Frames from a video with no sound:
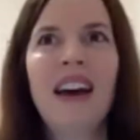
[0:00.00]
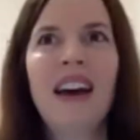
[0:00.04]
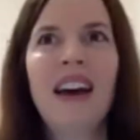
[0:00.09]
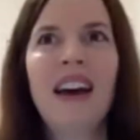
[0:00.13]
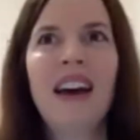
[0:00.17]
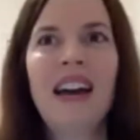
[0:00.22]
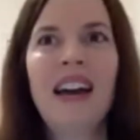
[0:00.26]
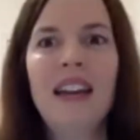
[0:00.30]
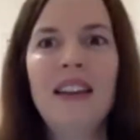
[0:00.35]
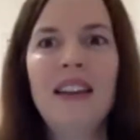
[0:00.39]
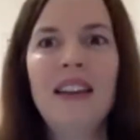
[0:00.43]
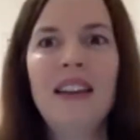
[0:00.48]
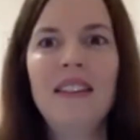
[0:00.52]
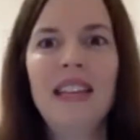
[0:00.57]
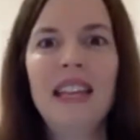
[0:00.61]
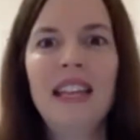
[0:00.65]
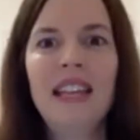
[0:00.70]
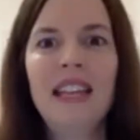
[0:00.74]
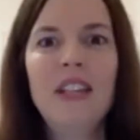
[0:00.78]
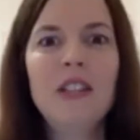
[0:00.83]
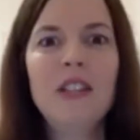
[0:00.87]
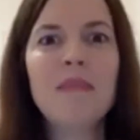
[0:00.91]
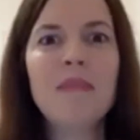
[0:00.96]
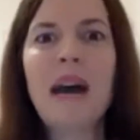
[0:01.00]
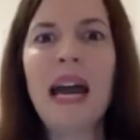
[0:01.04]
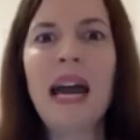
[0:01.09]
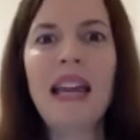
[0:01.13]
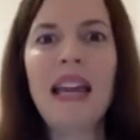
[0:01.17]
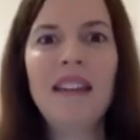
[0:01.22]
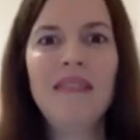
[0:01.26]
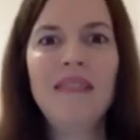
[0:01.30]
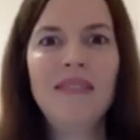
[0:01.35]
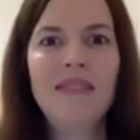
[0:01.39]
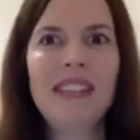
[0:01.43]
it is
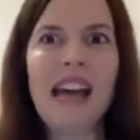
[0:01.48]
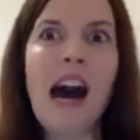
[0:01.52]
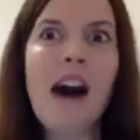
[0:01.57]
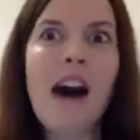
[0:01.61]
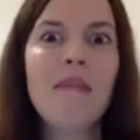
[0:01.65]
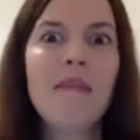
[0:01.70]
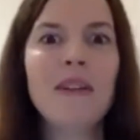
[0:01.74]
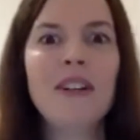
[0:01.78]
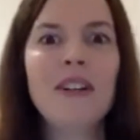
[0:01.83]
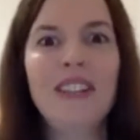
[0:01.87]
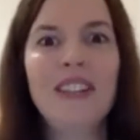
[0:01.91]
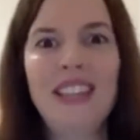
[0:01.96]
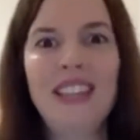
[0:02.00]
my dharma in